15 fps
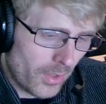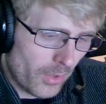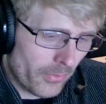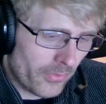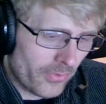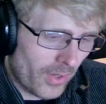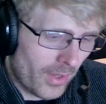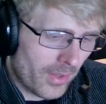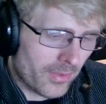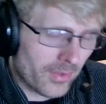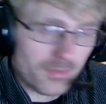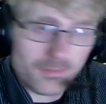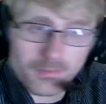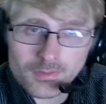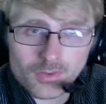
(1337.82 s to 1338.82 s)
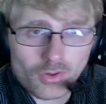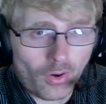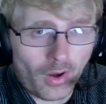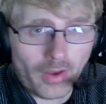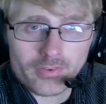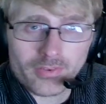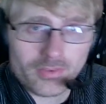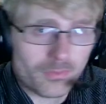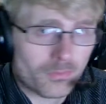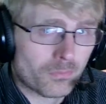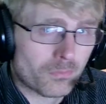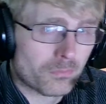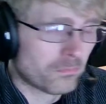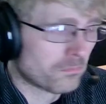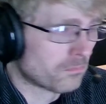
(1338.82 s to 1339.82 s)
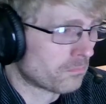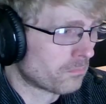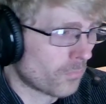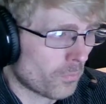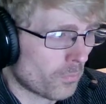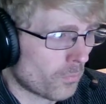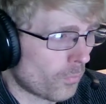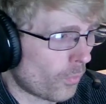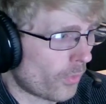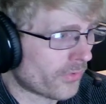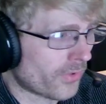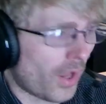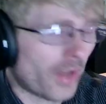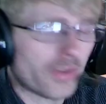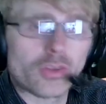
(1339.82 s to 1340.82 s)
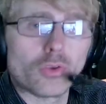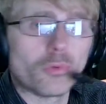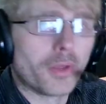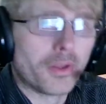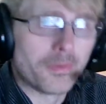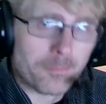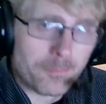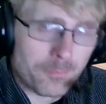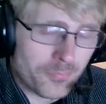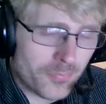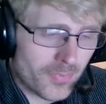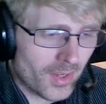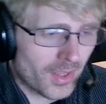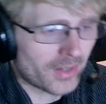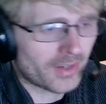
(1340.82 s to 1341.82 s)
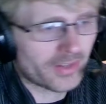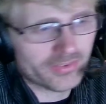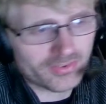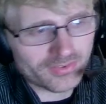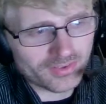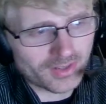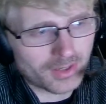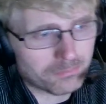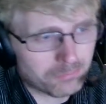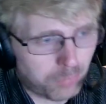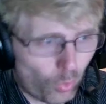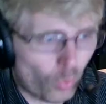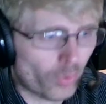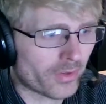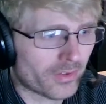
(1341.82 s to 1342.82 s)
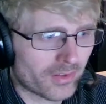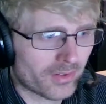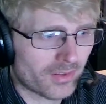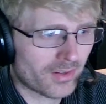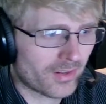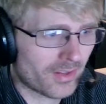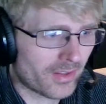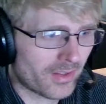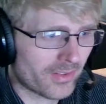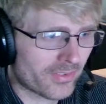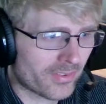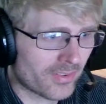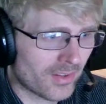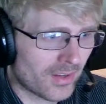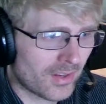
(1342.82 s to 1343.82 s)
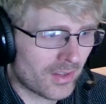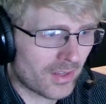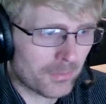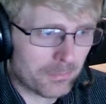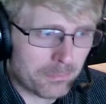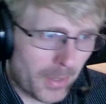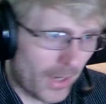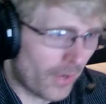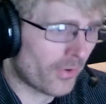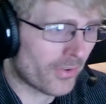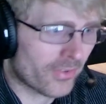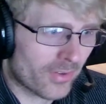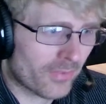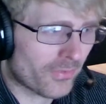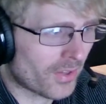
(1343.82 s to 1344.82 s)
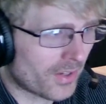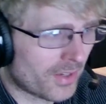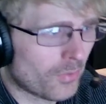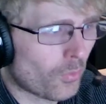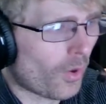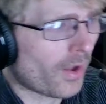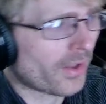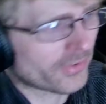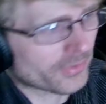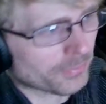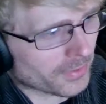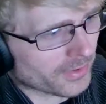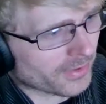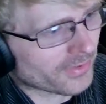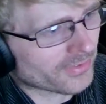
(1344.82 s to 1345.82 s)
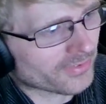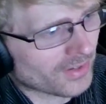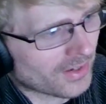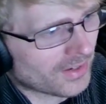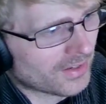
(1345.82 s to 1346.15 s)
say that Christ was not human. And it's important, it's imperative that he was, because